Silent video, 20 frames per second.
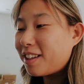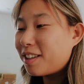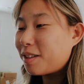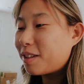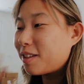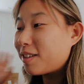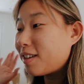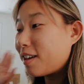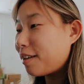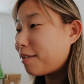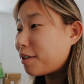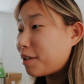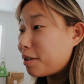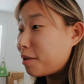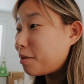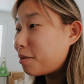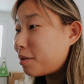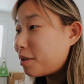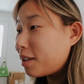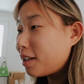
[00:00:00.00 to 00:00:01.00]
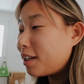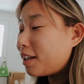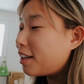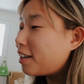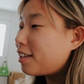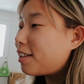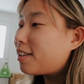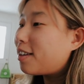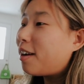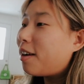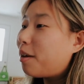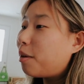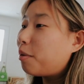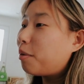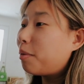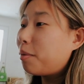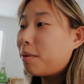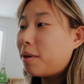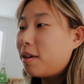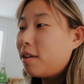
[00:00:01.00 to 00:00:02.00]
It's because I haven't used it.
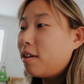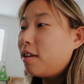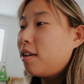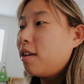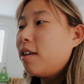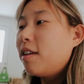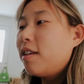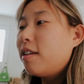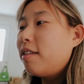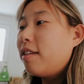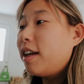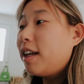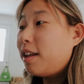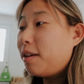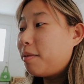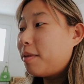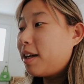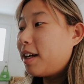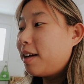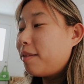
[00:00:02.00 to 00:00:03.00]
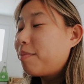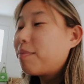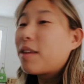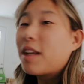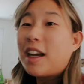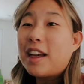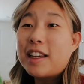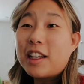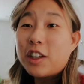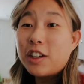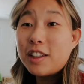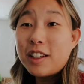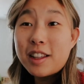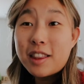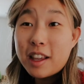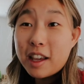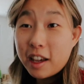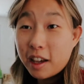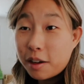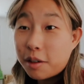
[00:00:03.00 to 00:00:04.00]
So anyway, I couldn't get
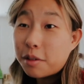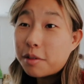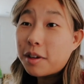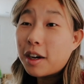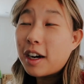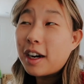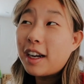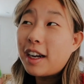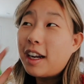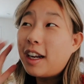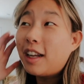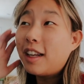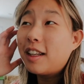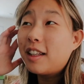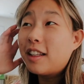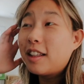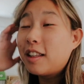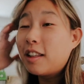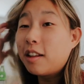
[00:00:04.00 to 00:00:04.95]
the angle right.